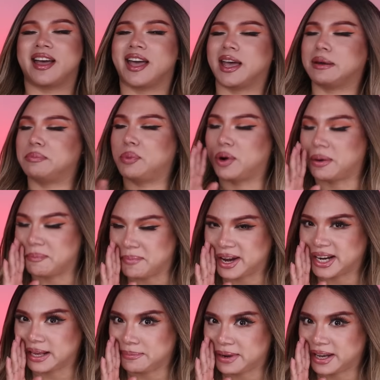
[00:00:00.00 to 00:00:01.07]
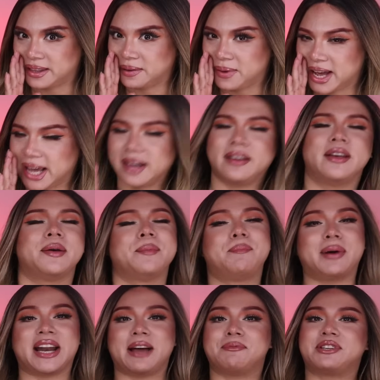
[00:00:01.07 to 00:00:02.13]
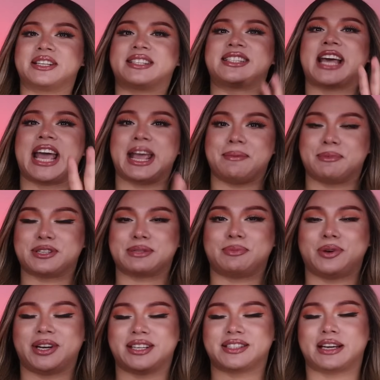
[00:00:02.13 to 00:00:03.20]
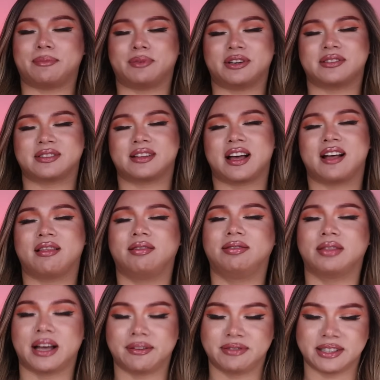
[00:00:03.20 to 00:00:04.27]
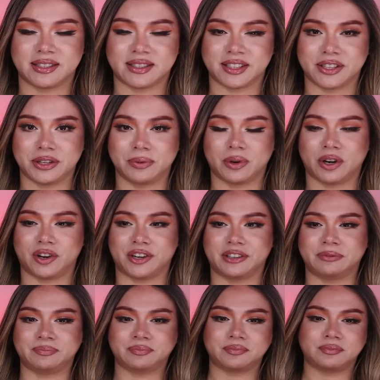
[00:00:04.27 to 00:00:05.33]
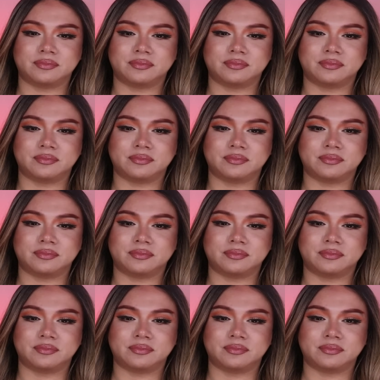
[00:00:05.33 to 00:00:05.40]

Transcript: and more money, by the way. But I'm just saying, Miss Marina Summers, love to see you on.